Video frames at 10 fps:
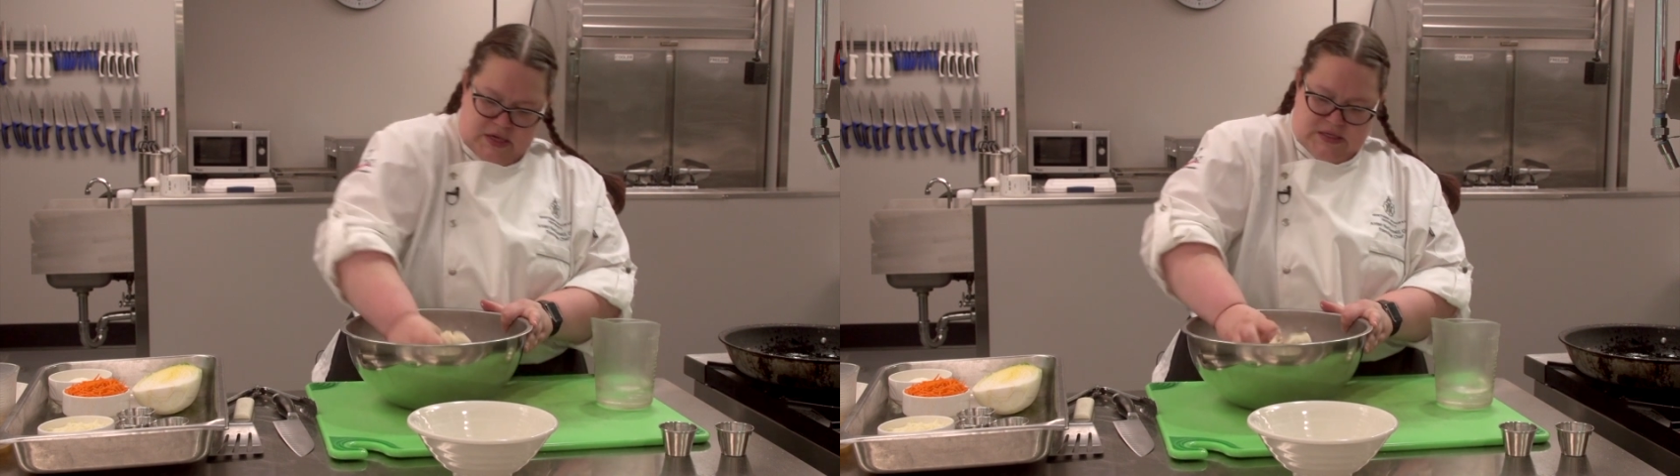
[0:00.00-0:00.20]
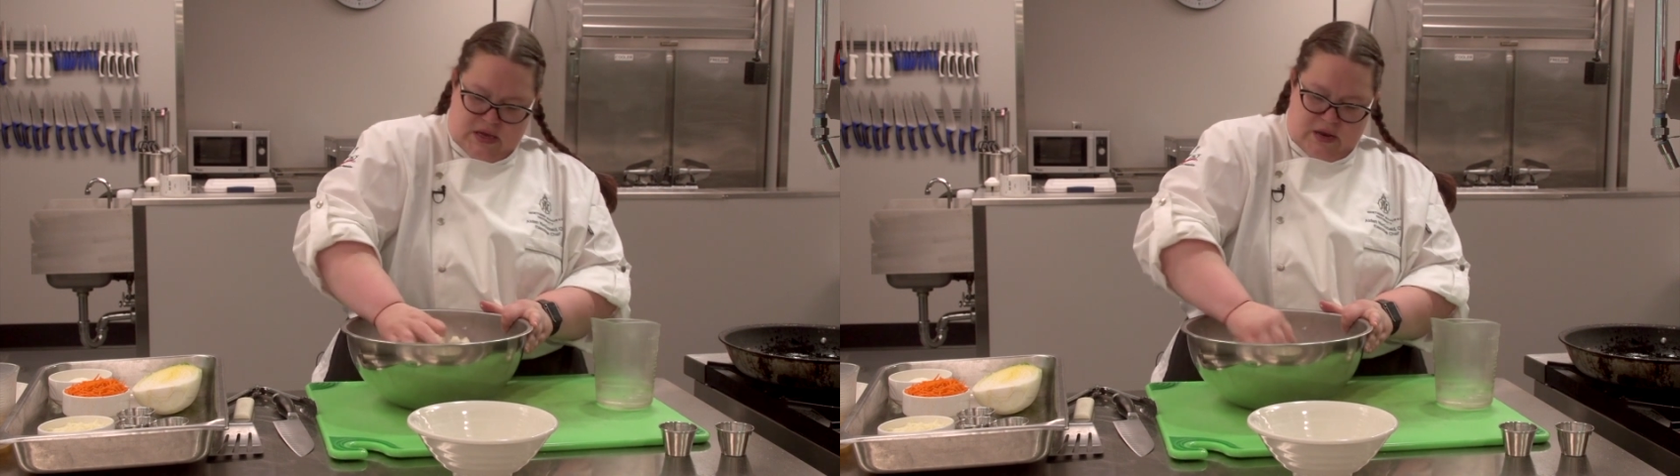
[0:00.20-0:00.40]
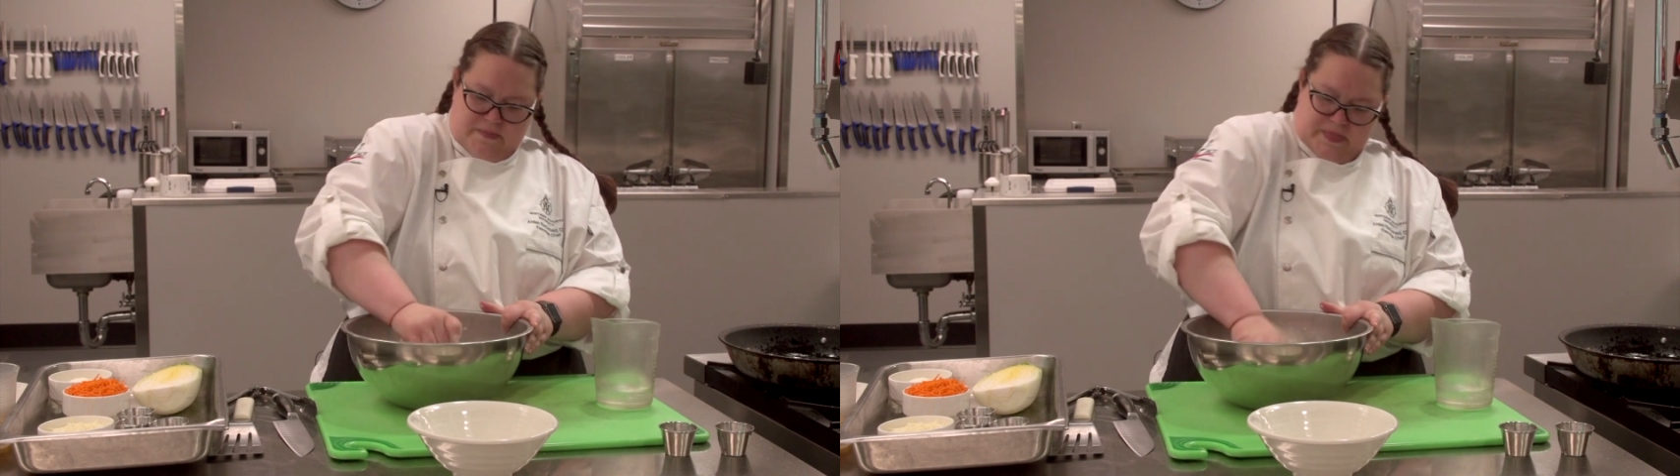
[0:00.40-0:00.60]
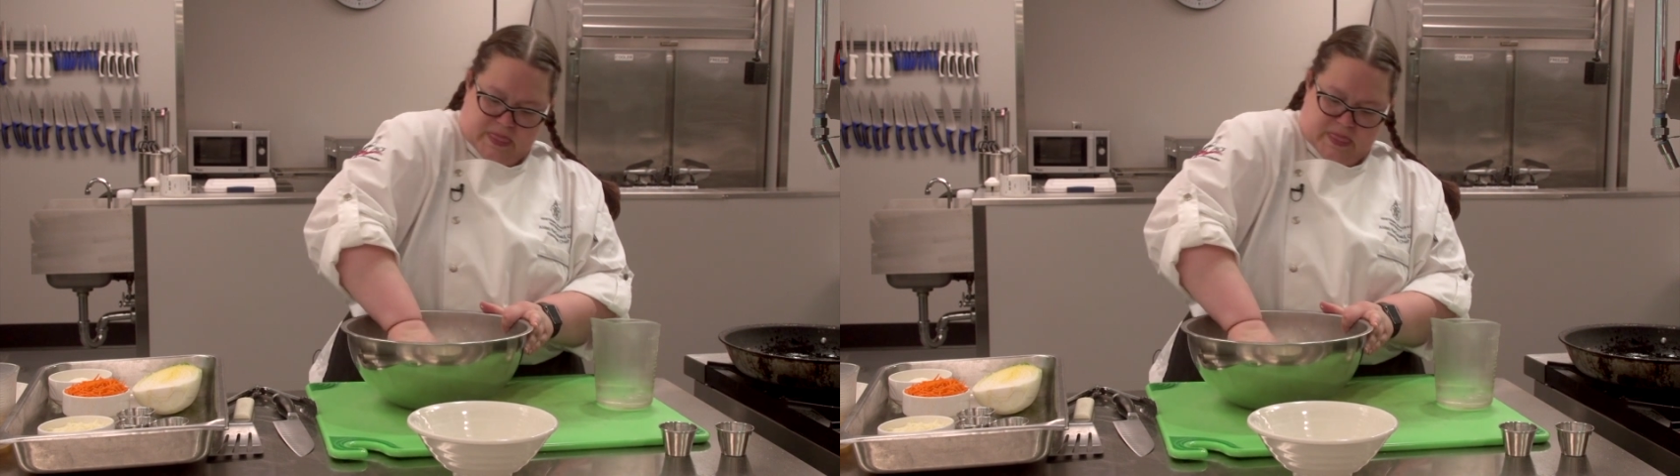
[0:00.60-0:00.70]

mix that in.